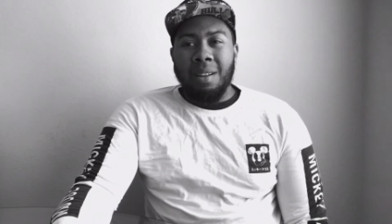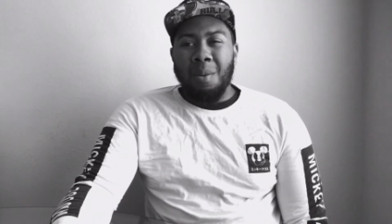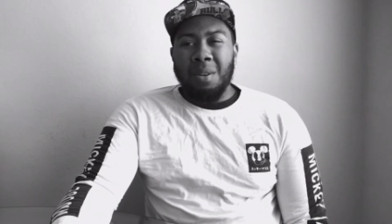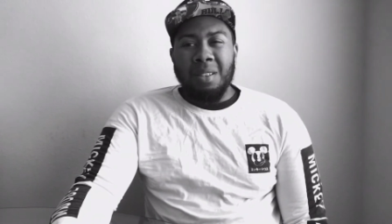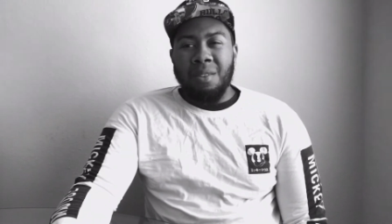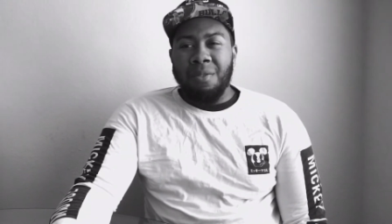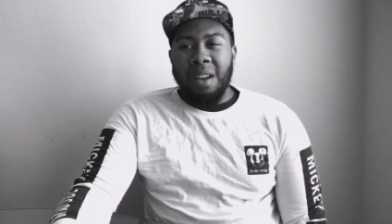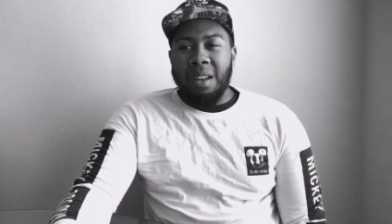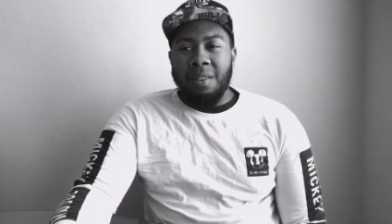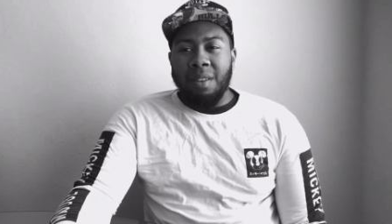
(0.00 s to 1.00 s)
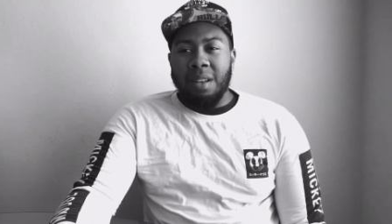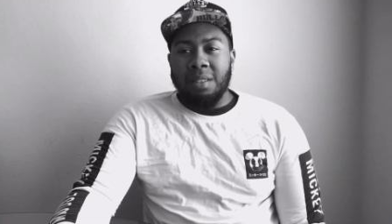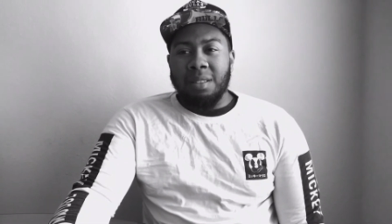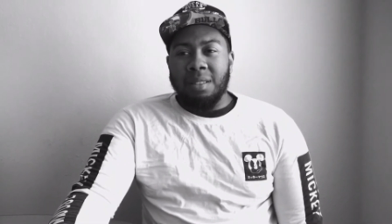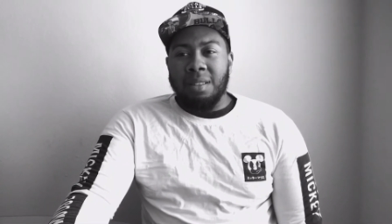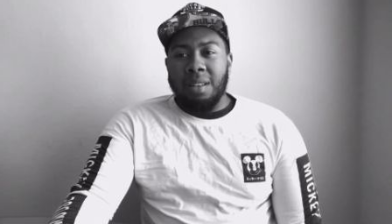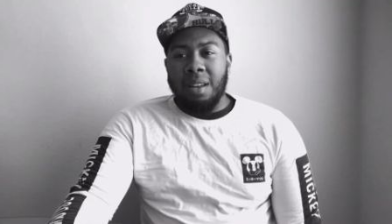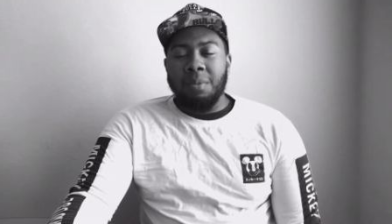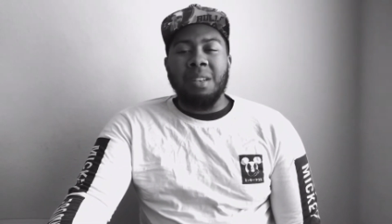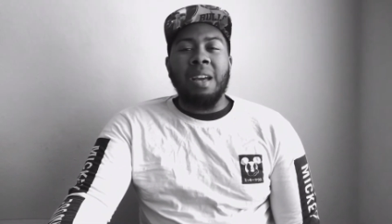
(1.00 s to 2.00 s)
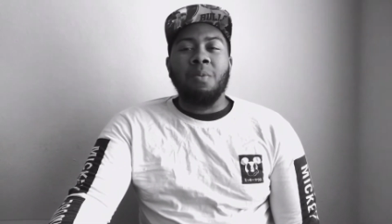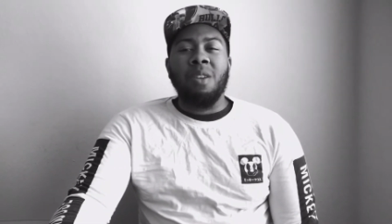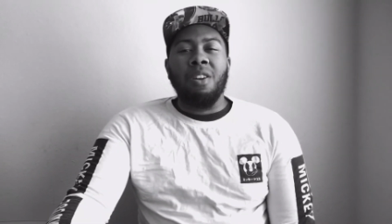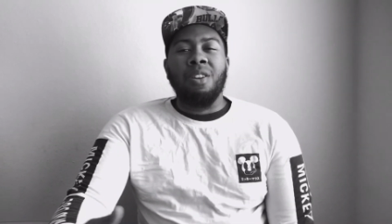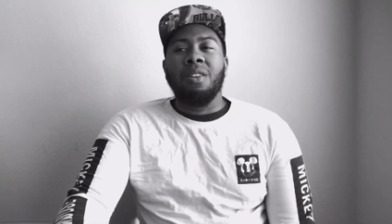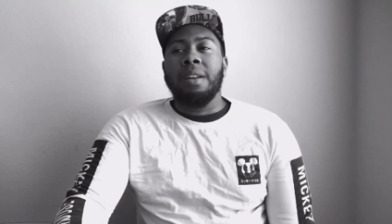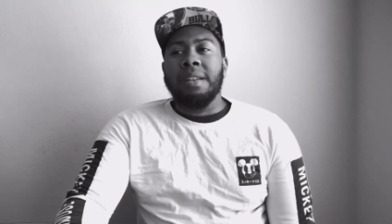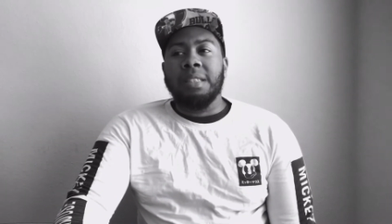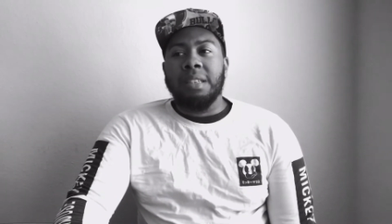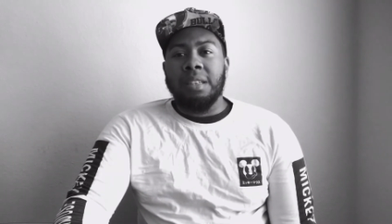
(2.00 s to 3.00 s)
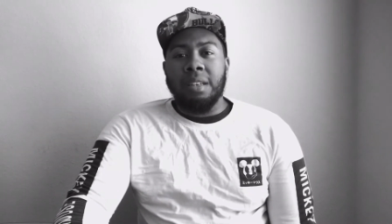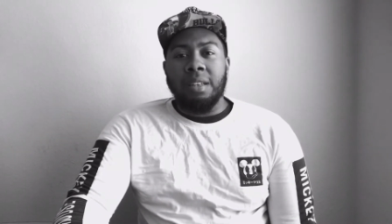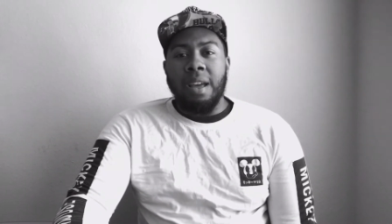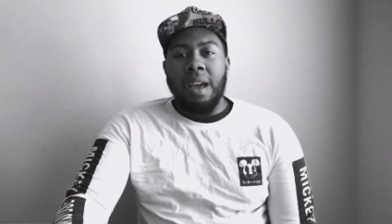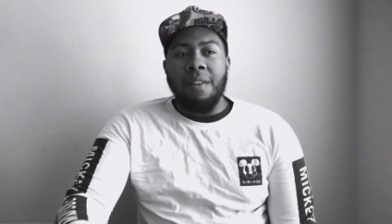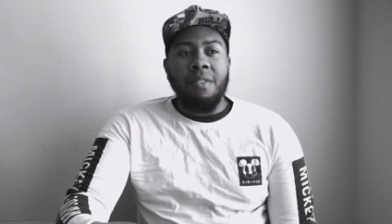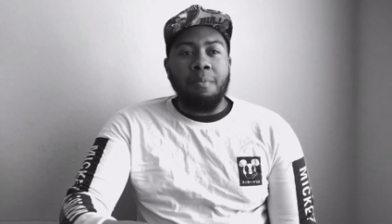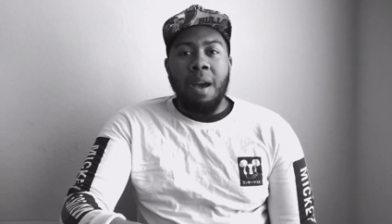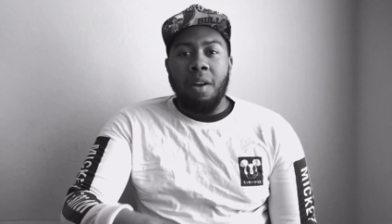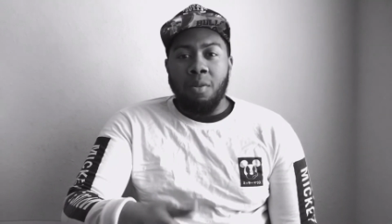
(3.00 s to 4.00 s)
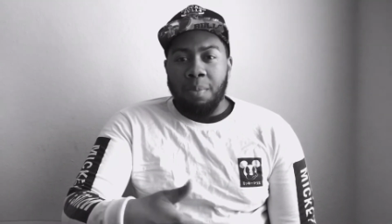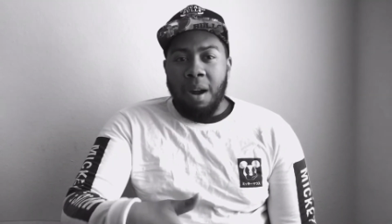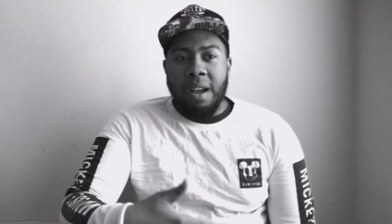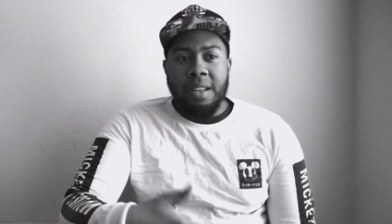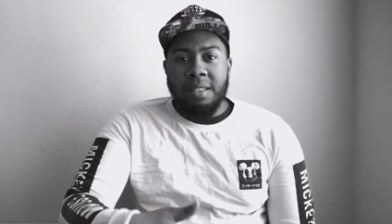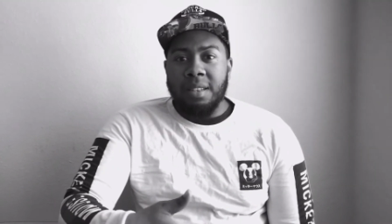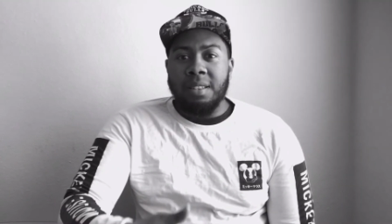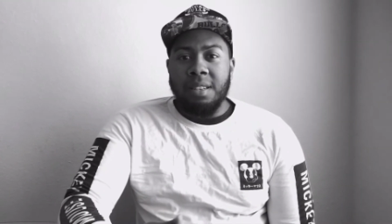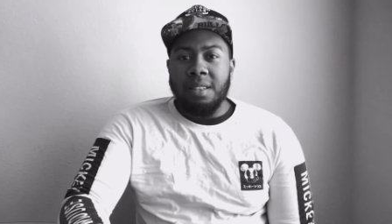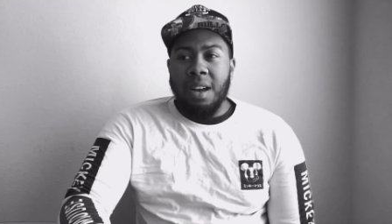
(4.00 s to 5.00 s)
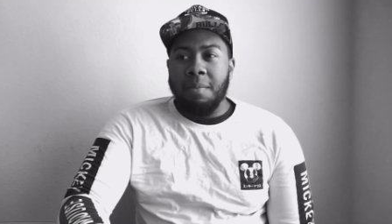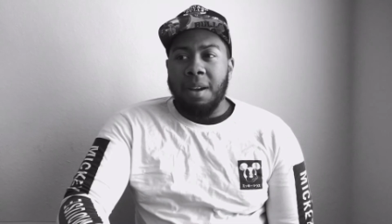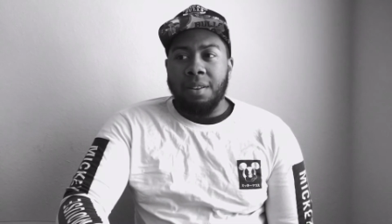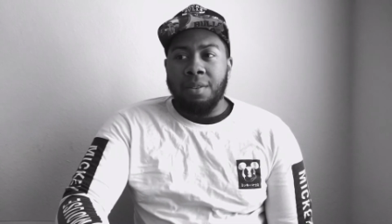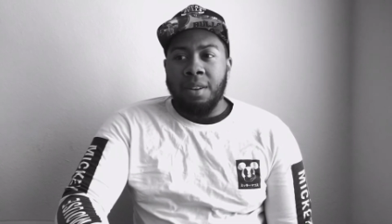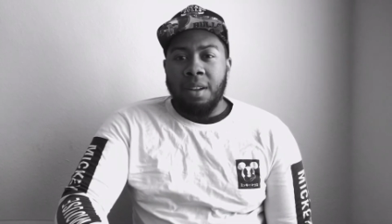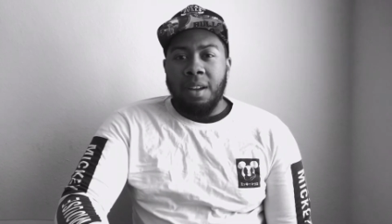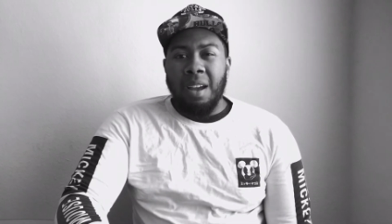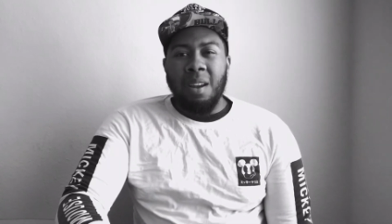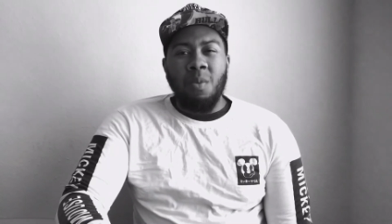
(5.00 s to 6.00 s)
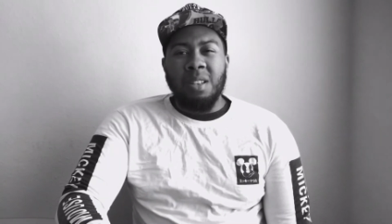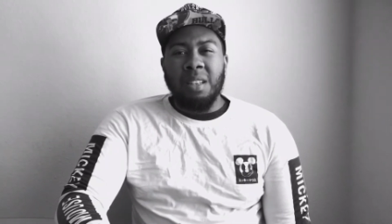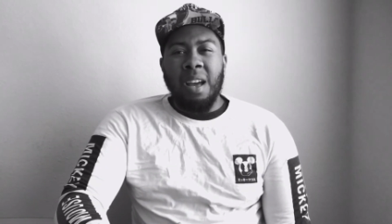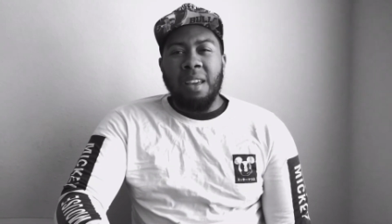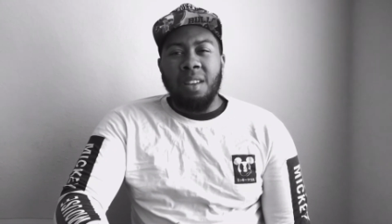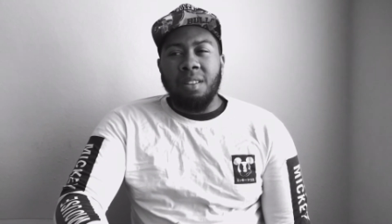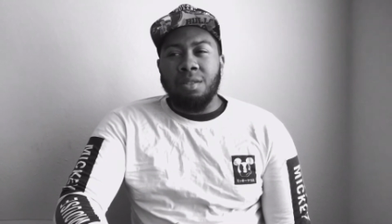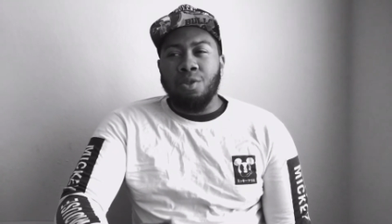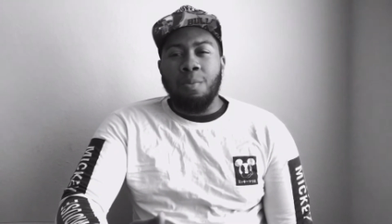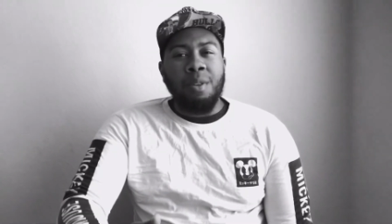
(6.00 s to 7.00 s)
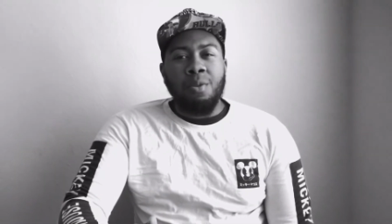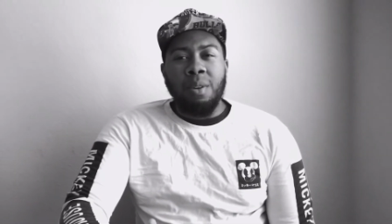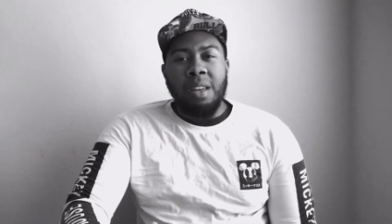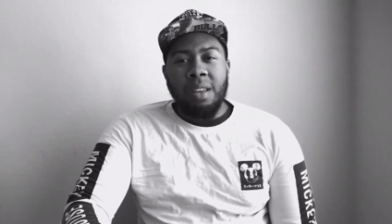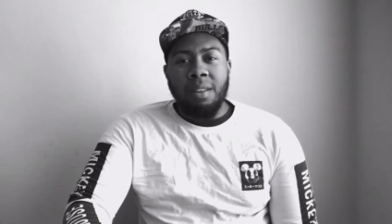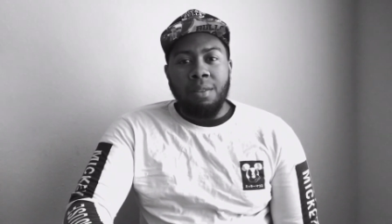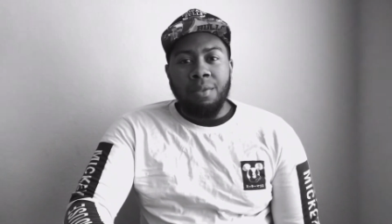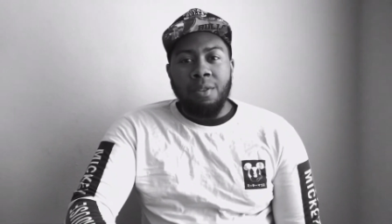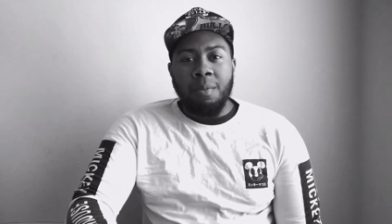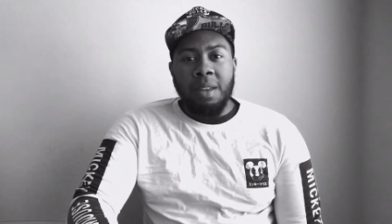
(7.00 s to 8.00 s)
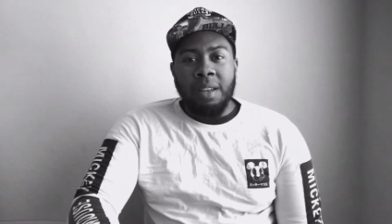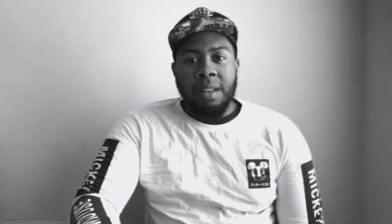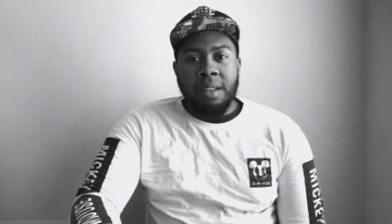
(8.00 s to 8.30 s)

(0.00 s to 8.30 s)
I wasn't a fan of it because it was like we heard that shit every battle prior to the T Top battle, and it wasn't like super unique. You feel me?